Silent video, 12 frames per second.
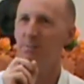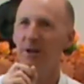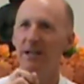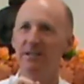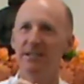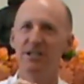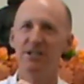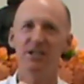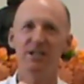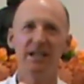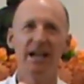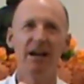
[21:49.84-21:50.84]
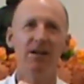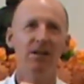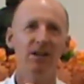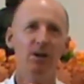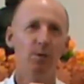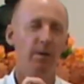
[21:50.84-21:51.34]
my attention now?
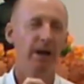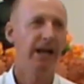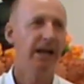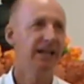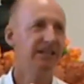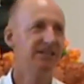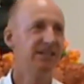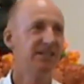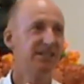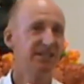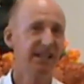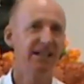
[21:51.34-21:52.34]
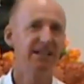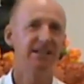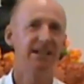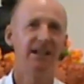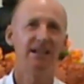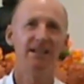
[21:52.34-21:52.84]
Where is the
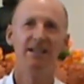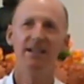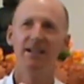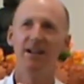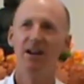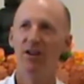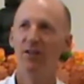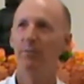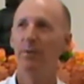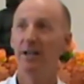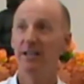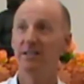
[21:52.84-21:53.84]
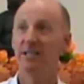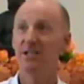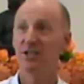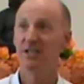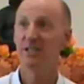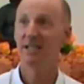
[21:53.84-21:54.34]
centre of my
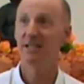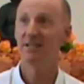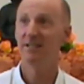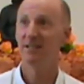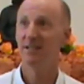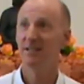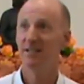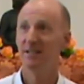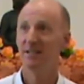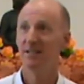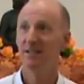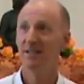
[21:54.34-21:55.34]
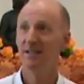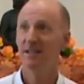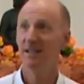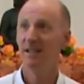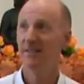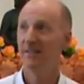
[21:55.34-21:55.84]
attention now?
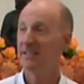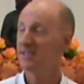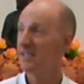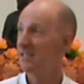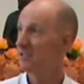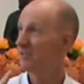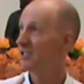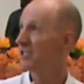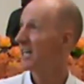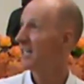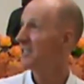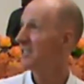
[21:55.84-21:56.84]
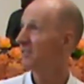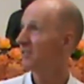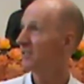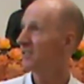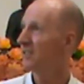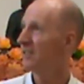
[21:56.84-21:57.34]
And that centre is changing all
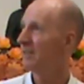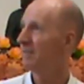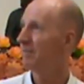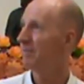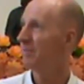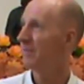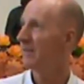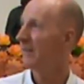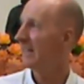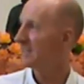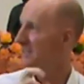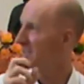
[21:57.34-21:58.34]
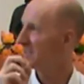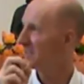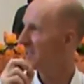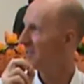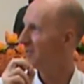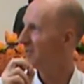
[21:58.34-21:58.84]
the time. That's the
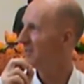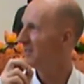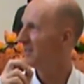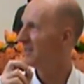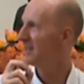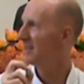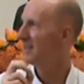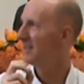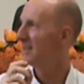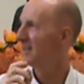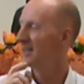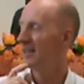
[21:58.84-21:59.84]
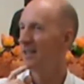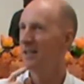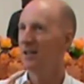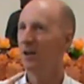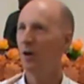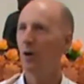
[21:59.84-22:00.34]
skill. Yeah?
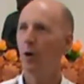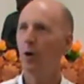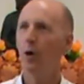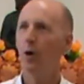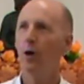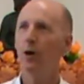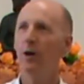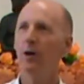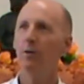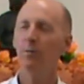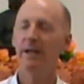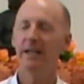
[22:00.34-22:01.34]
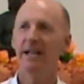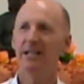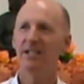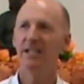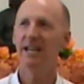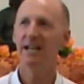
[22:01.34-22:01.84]
Or we can actually